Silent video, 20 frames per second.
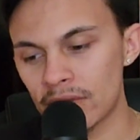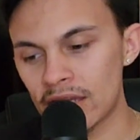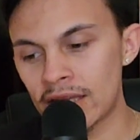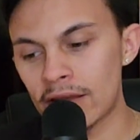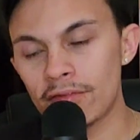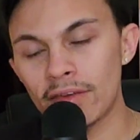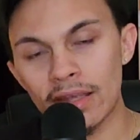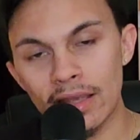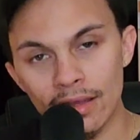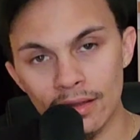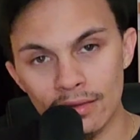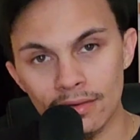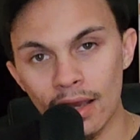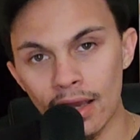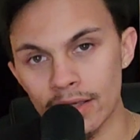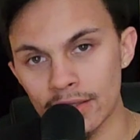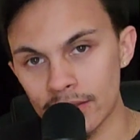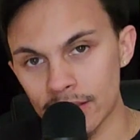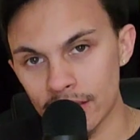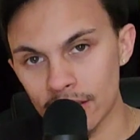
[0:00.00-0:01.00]
giving his
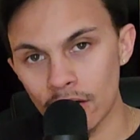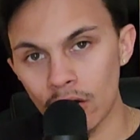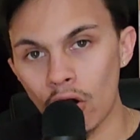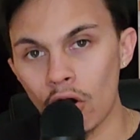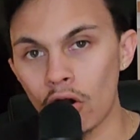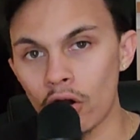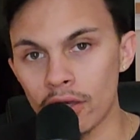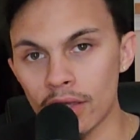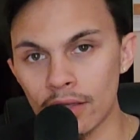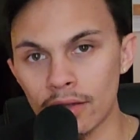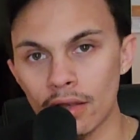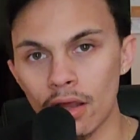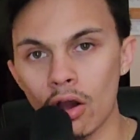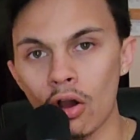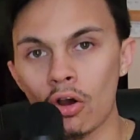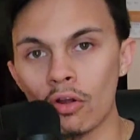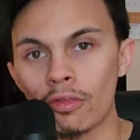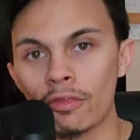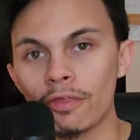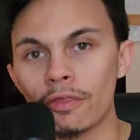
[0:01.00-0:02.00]
idea
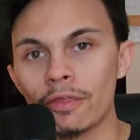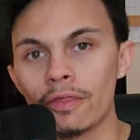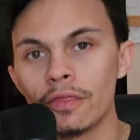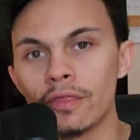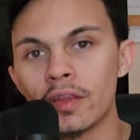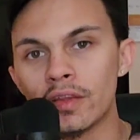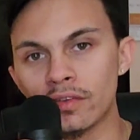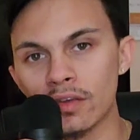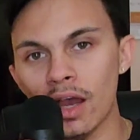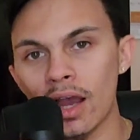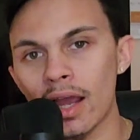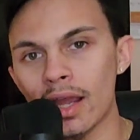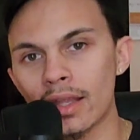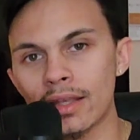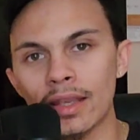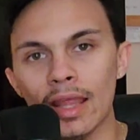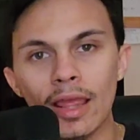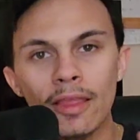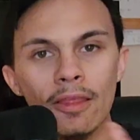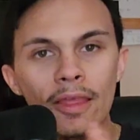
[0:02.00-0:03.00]
on
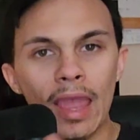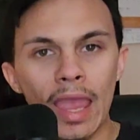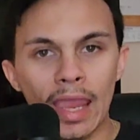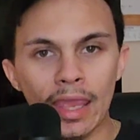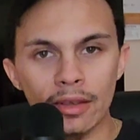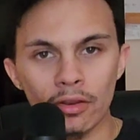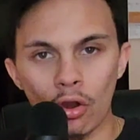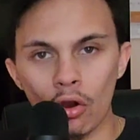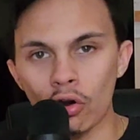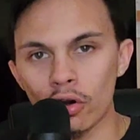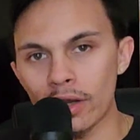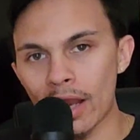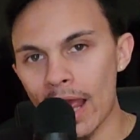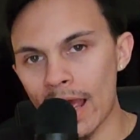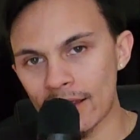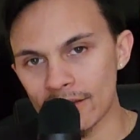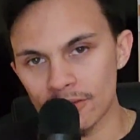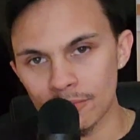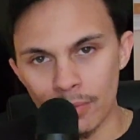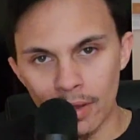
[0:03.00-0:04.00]
design and art
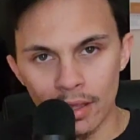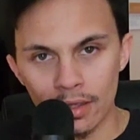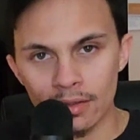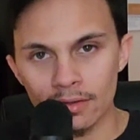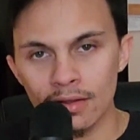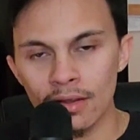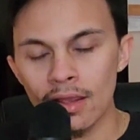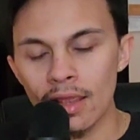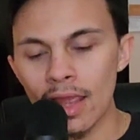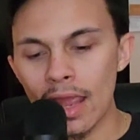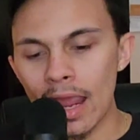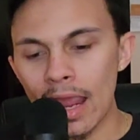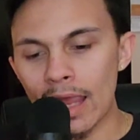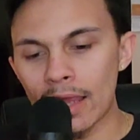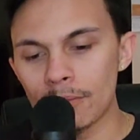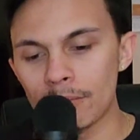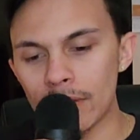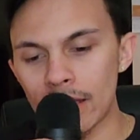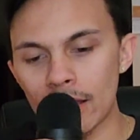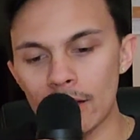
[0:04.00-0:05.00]
aspect,
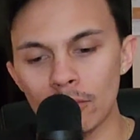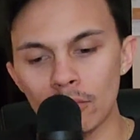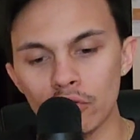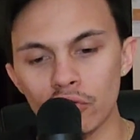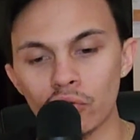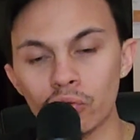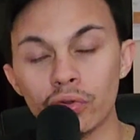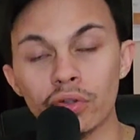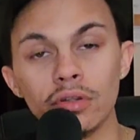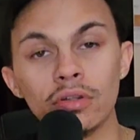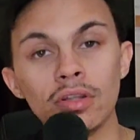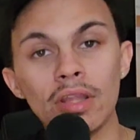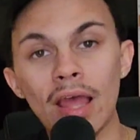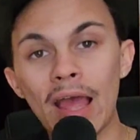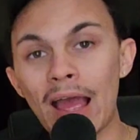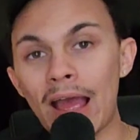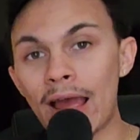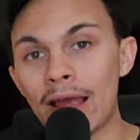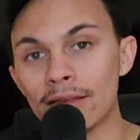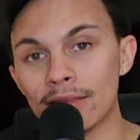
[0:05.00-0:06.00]
and being able to
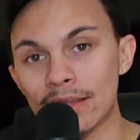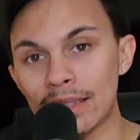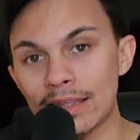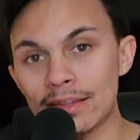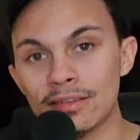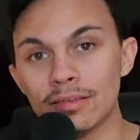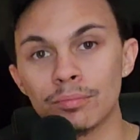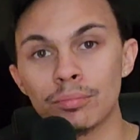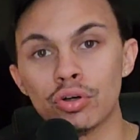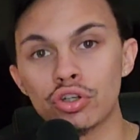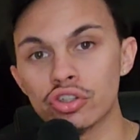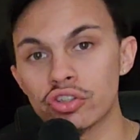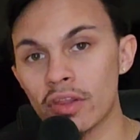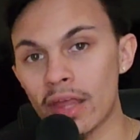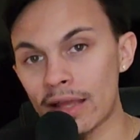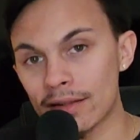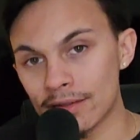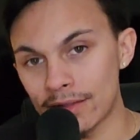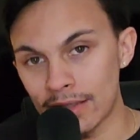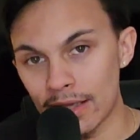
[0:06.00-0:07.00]
at least push
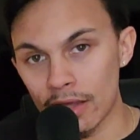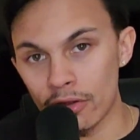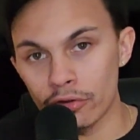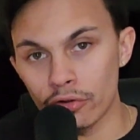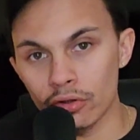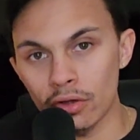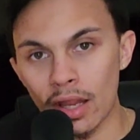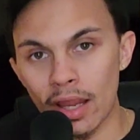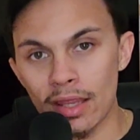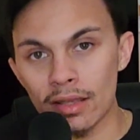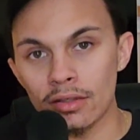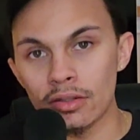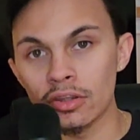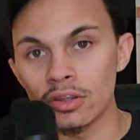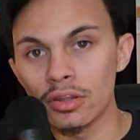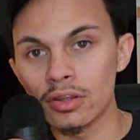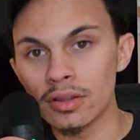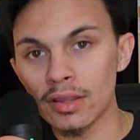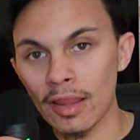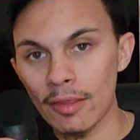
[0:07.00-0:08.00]
that together and
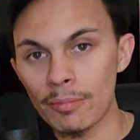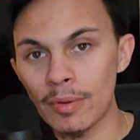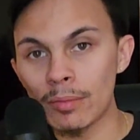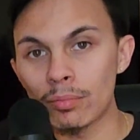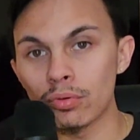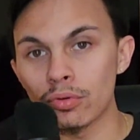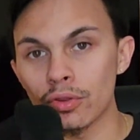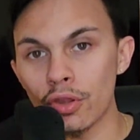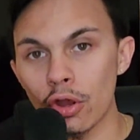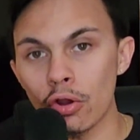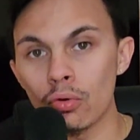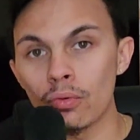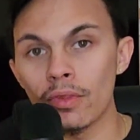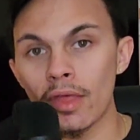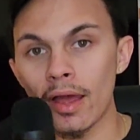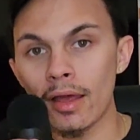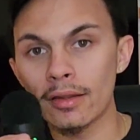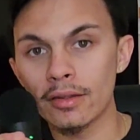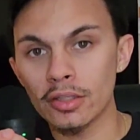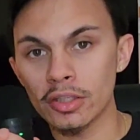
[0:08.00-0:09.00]
let people know
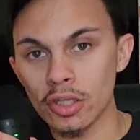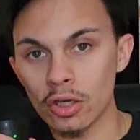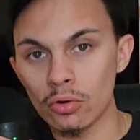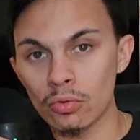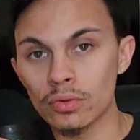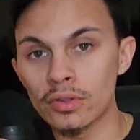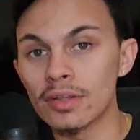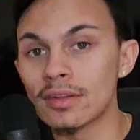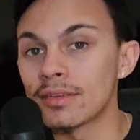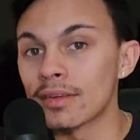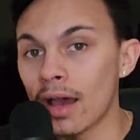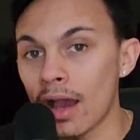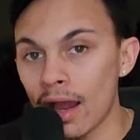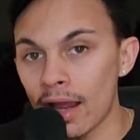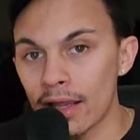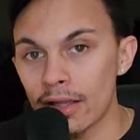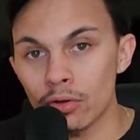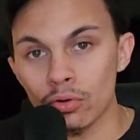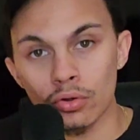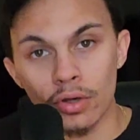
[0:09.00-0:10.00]
that, you know,
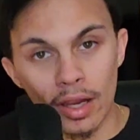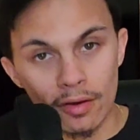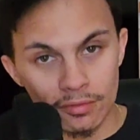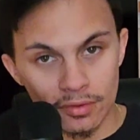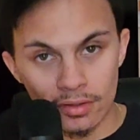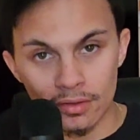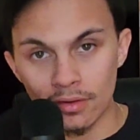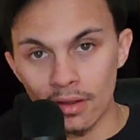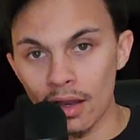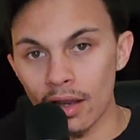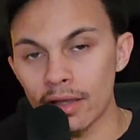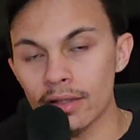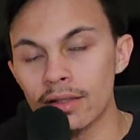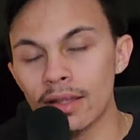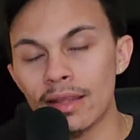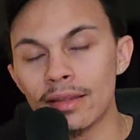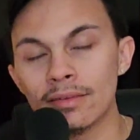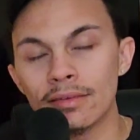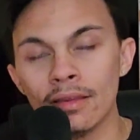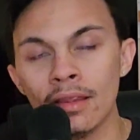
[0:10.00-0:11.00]
design or graphic
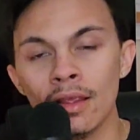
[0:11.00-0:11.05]
design